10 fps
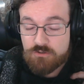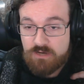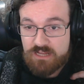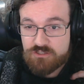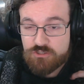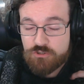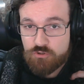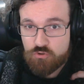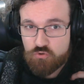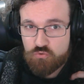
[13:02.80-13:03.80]
not
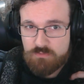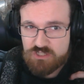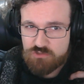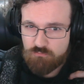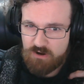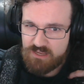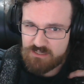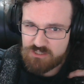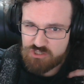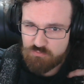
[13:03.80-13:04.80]
too much
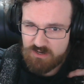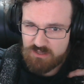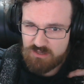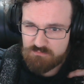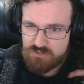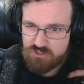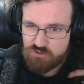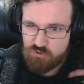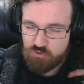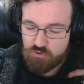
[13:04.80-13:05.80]
range when it comes
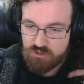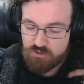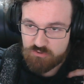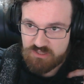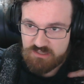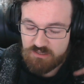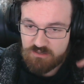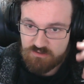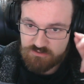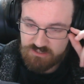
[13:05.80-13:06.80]
to, the
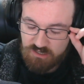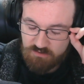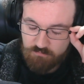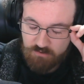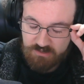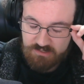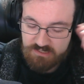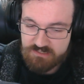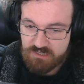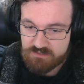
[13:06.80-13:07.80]
years covering
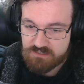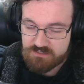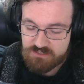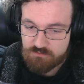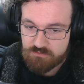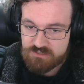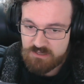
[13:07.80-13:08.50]
these hentai series.